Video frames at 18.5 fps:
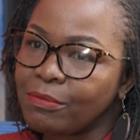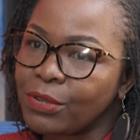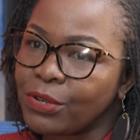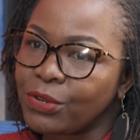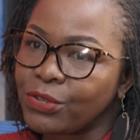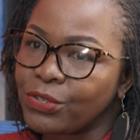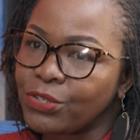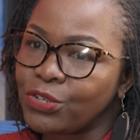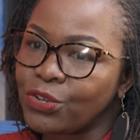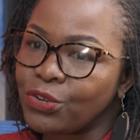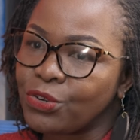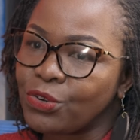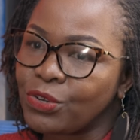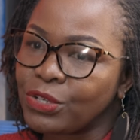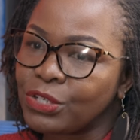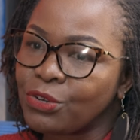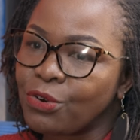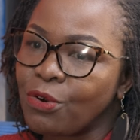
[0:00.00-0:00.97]
because you're
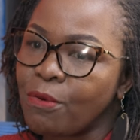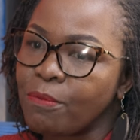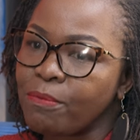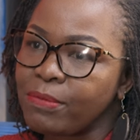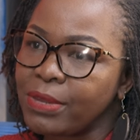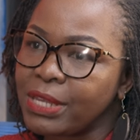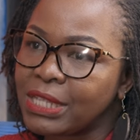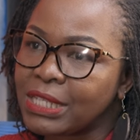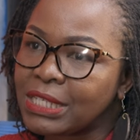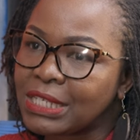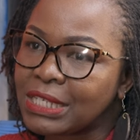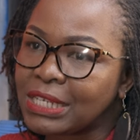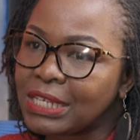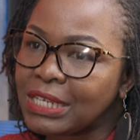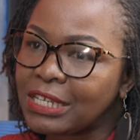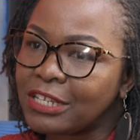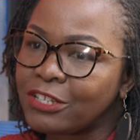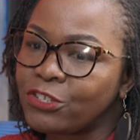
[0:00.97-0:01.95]
not
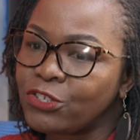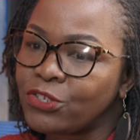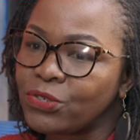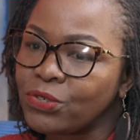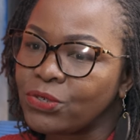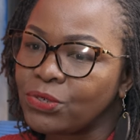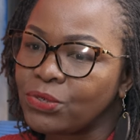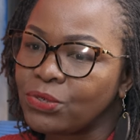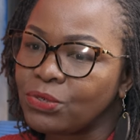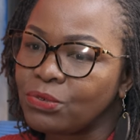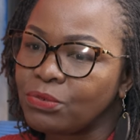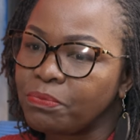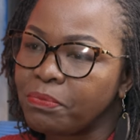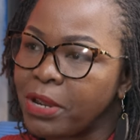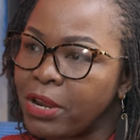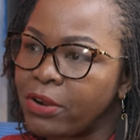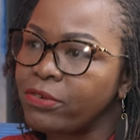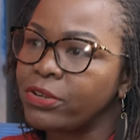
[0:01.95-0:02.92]
committing to
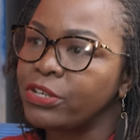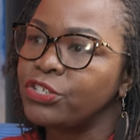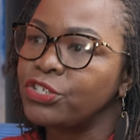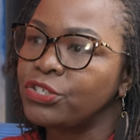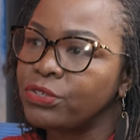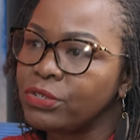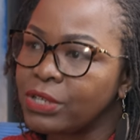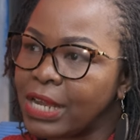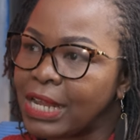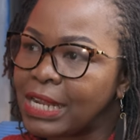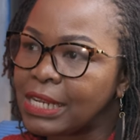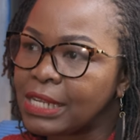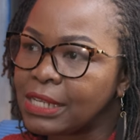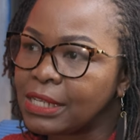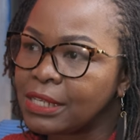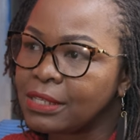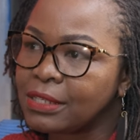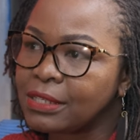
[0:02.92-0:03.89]
marriage
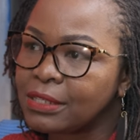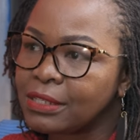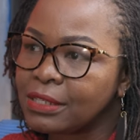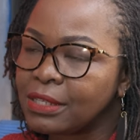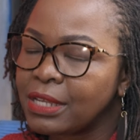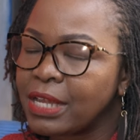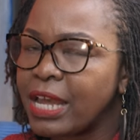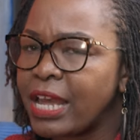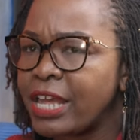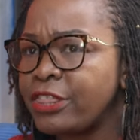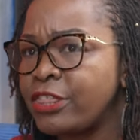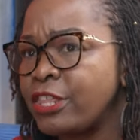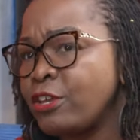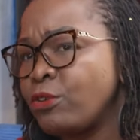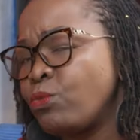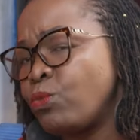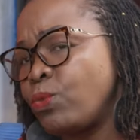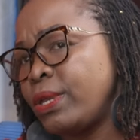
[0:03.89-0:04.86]
early. I
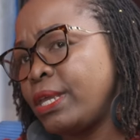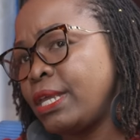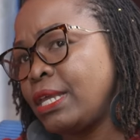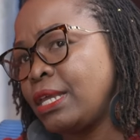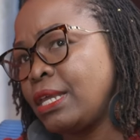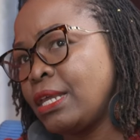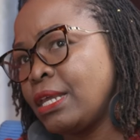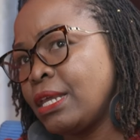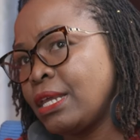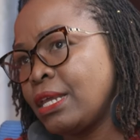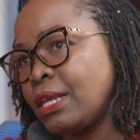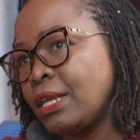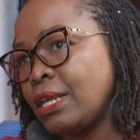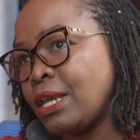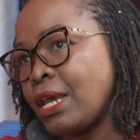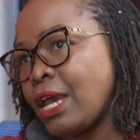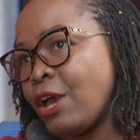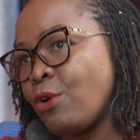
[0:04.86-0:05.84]
think we
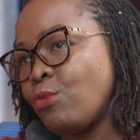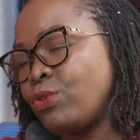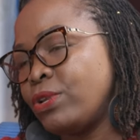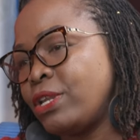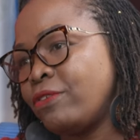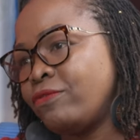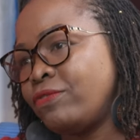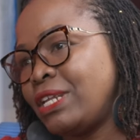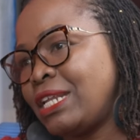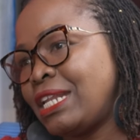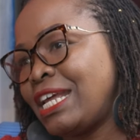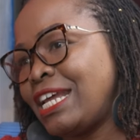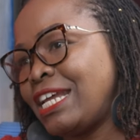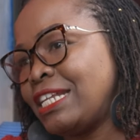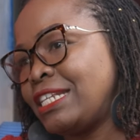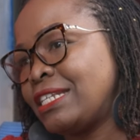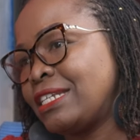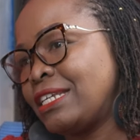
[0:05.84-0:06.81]
I would have
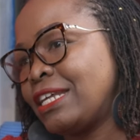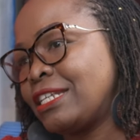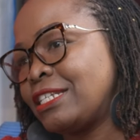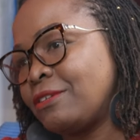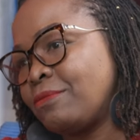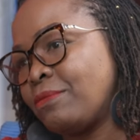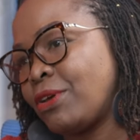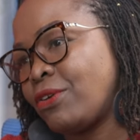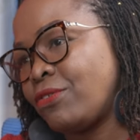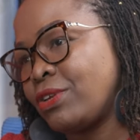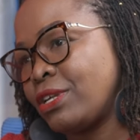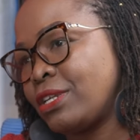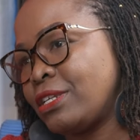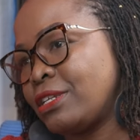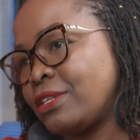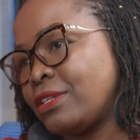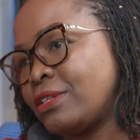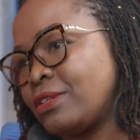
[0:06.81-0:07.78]
delayed getting
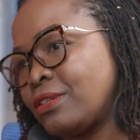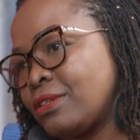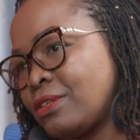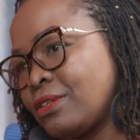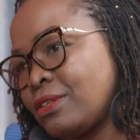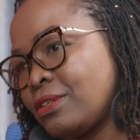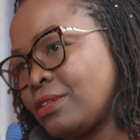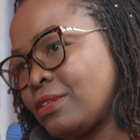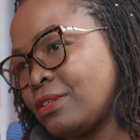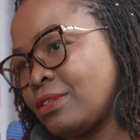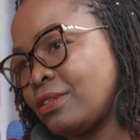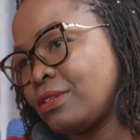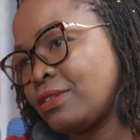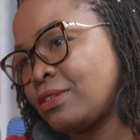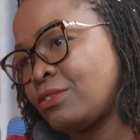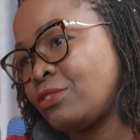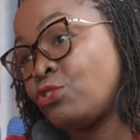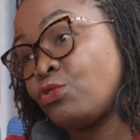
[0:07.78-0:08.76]
married
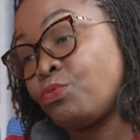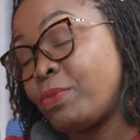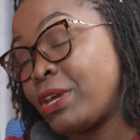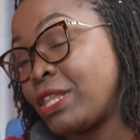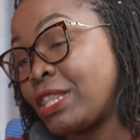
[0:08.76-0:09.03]
to